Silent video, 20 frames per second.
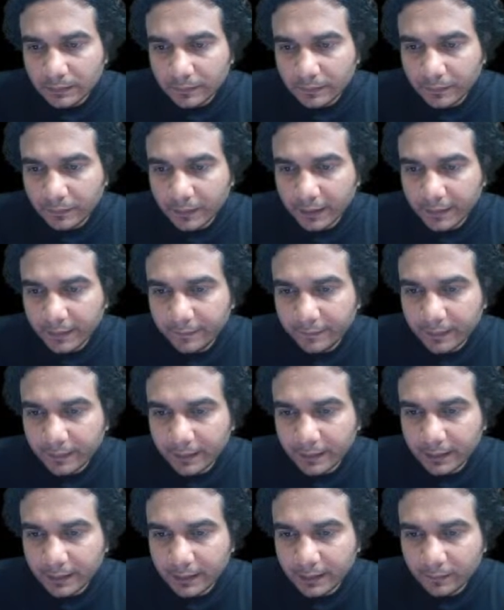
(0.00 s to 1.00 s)
5
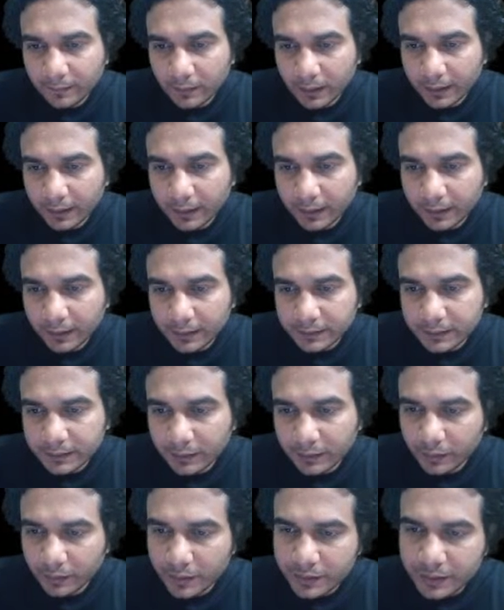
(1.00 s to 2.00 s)
ln y is
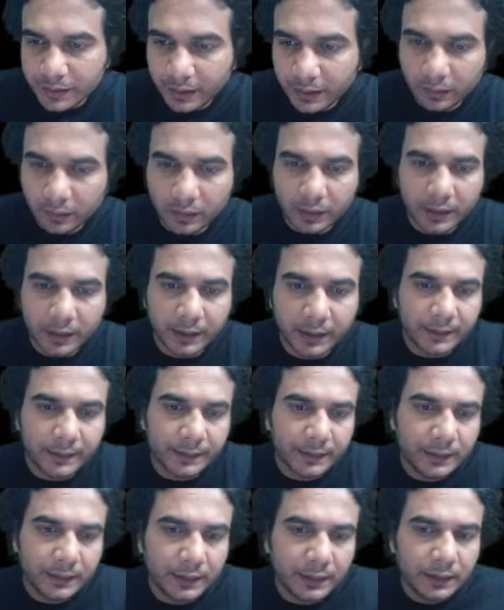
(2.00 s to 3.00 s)
equal to 0. Okay,
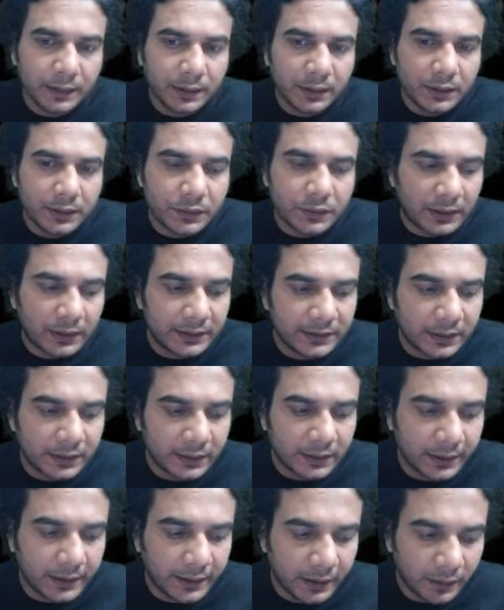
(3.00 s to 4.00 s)
so answer the
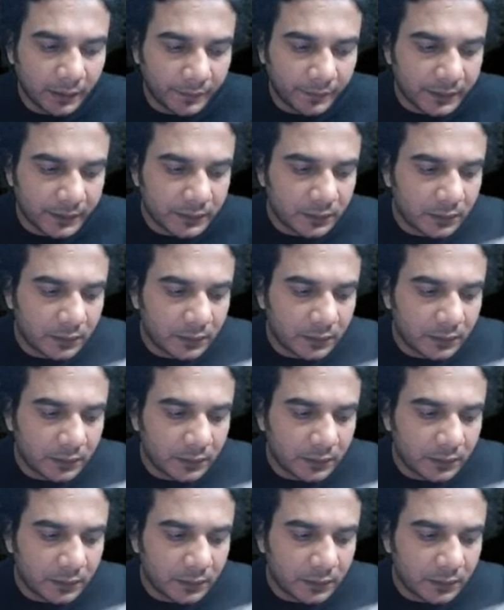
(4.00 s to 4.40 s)
degree of this.